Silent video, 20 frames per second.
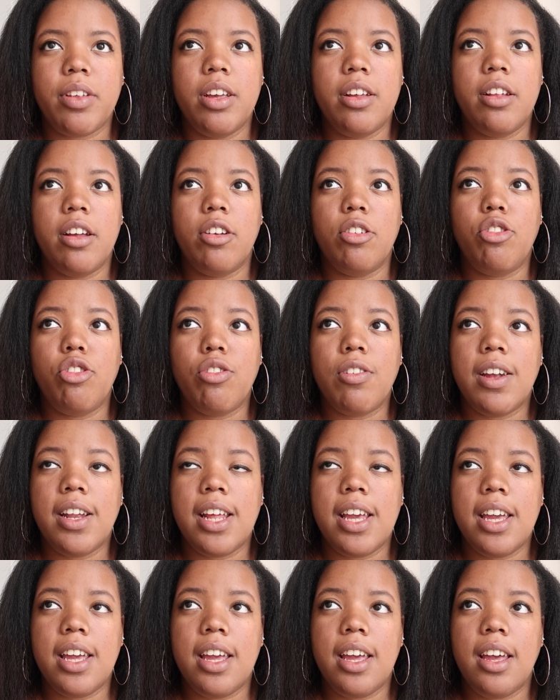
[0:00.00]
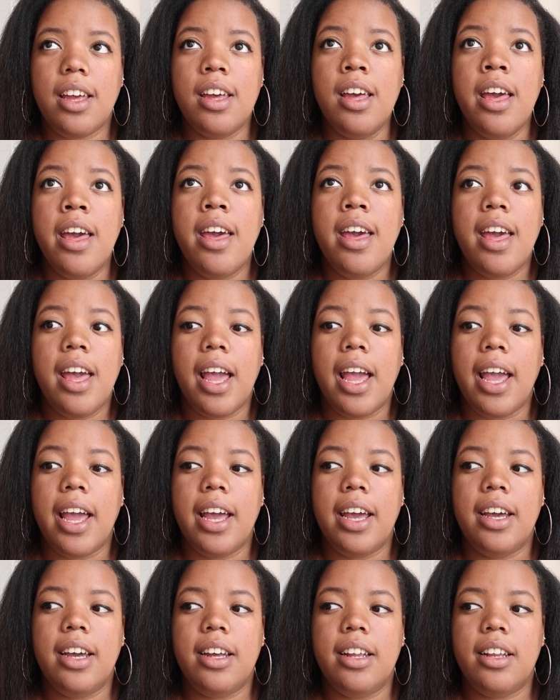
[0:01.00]
you know, treating
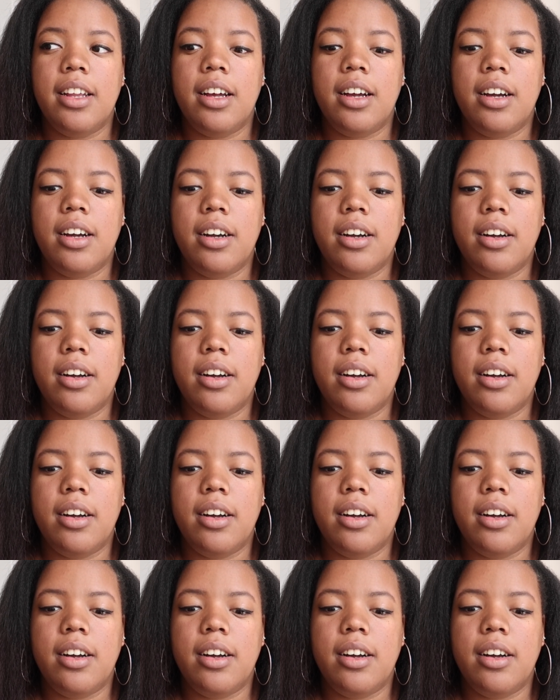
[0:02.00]
and